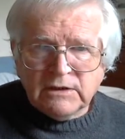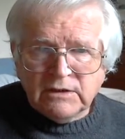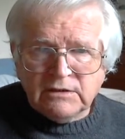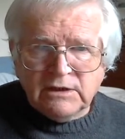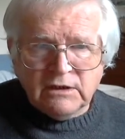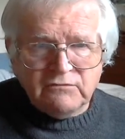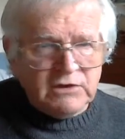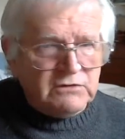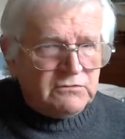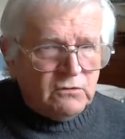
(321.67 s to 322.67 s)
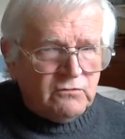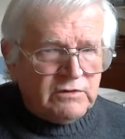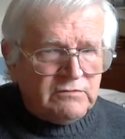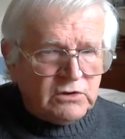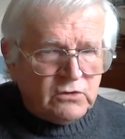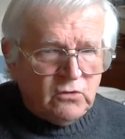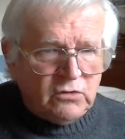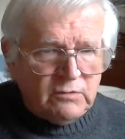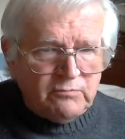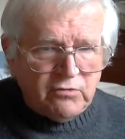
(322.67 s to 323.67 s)
It had a victory over the
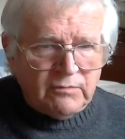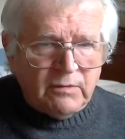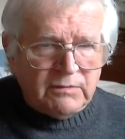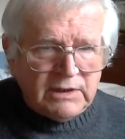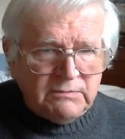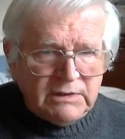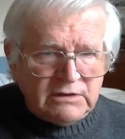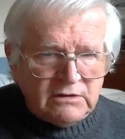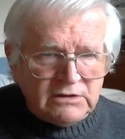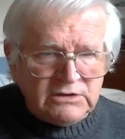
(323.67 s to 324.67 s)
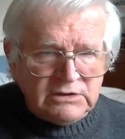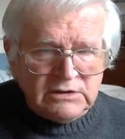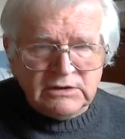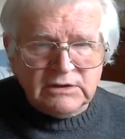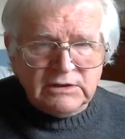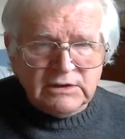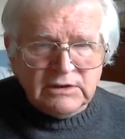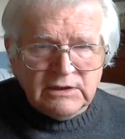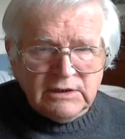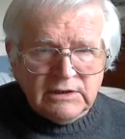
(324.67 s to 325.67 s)
recorder probably because
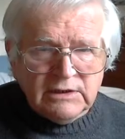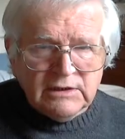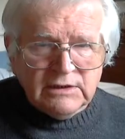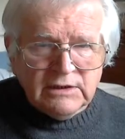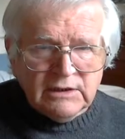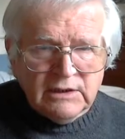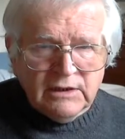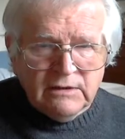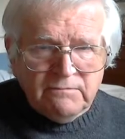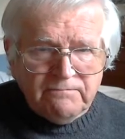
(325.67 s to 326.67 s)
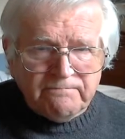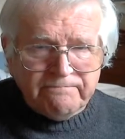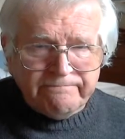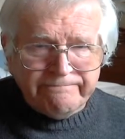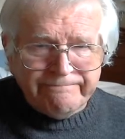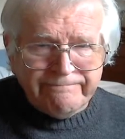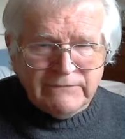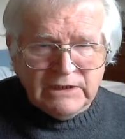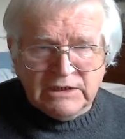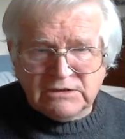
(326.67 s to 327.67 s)

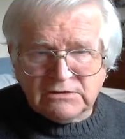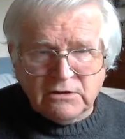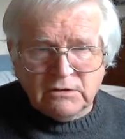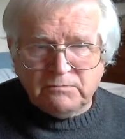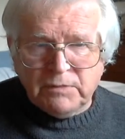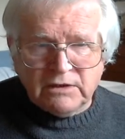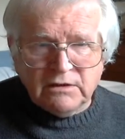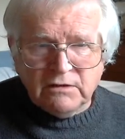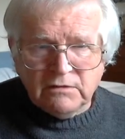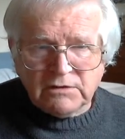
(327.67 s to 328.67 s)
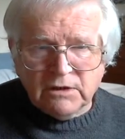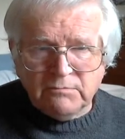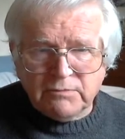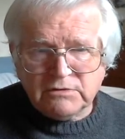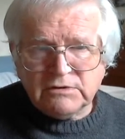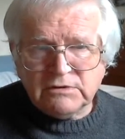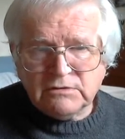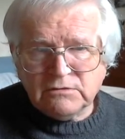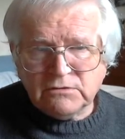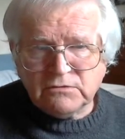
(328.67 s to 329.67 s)
it's got a bigger compass,
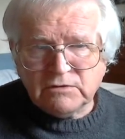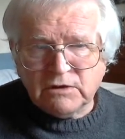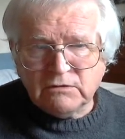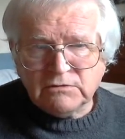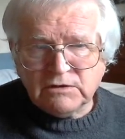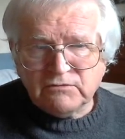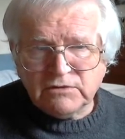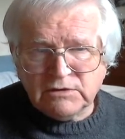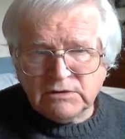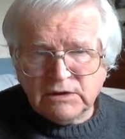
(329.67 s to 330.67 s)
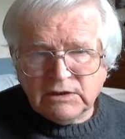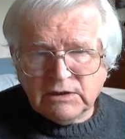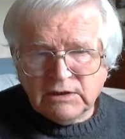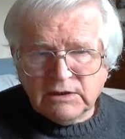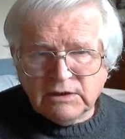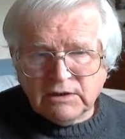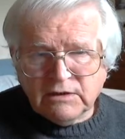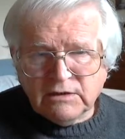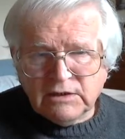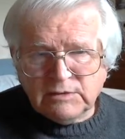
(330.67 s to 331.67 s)
3 octaves,
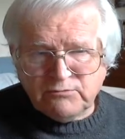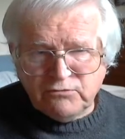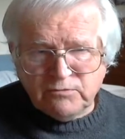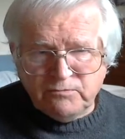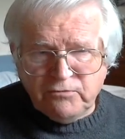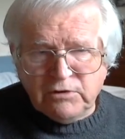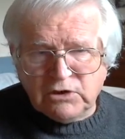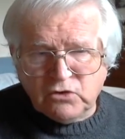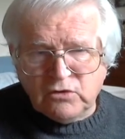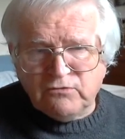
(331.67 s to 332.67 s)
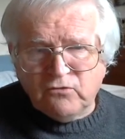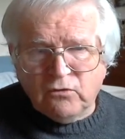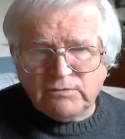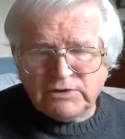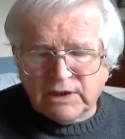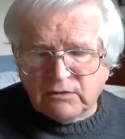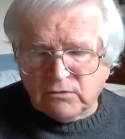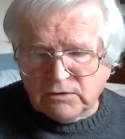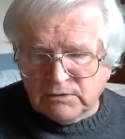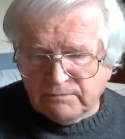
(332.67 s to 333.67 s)
and it's pretty uniform sound.